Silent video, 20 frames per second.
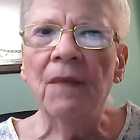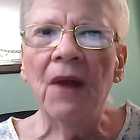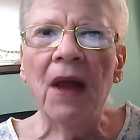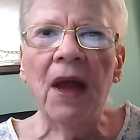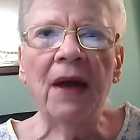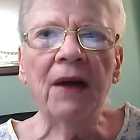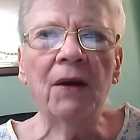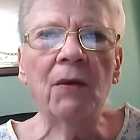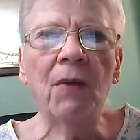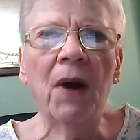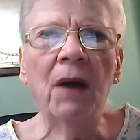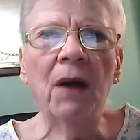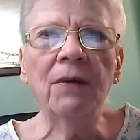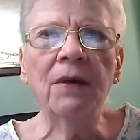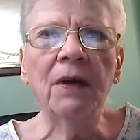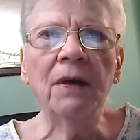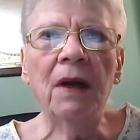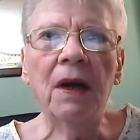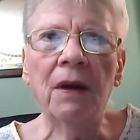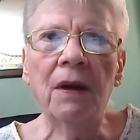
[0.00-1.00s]
At a
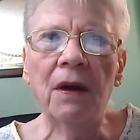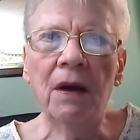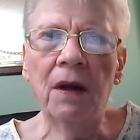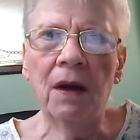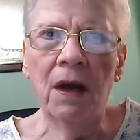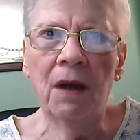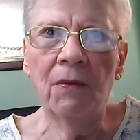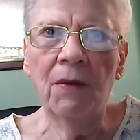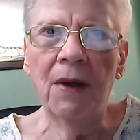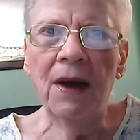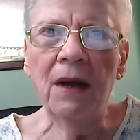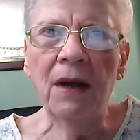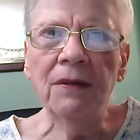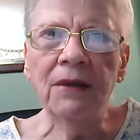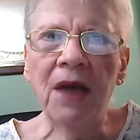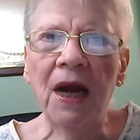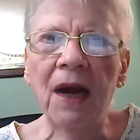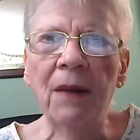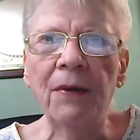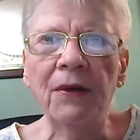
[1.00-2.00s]

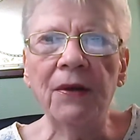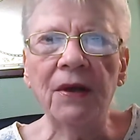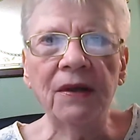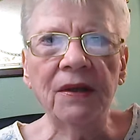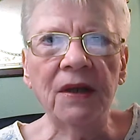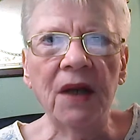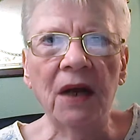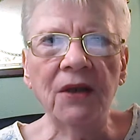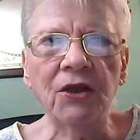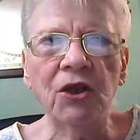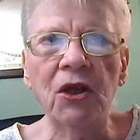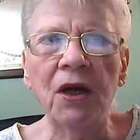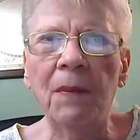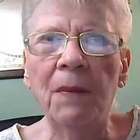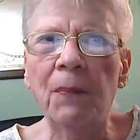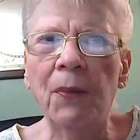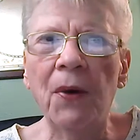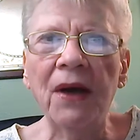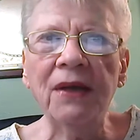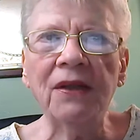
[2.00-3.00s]
roundtable discussion
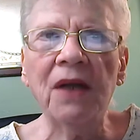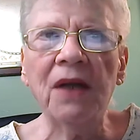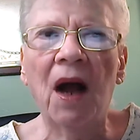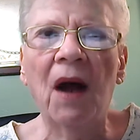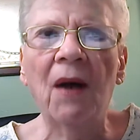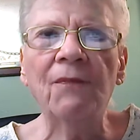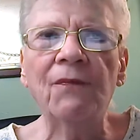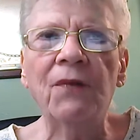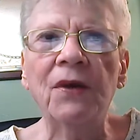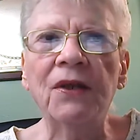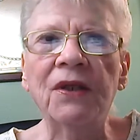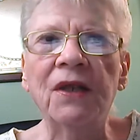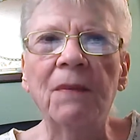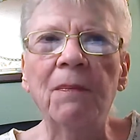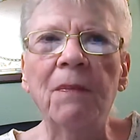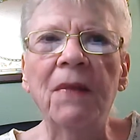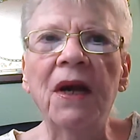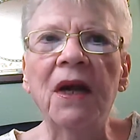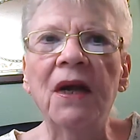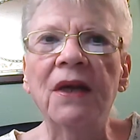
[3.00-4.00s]
and press conference
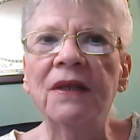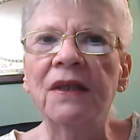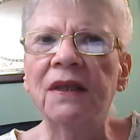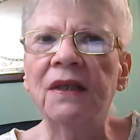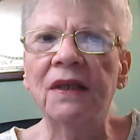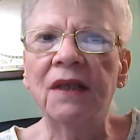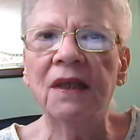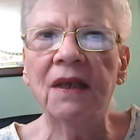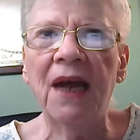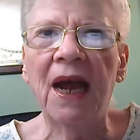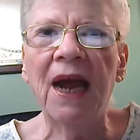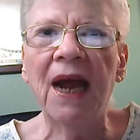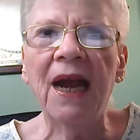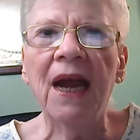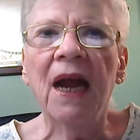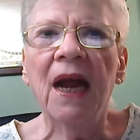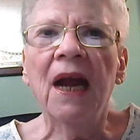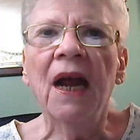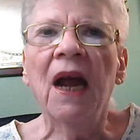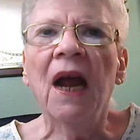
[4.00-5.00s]
in Midlands today,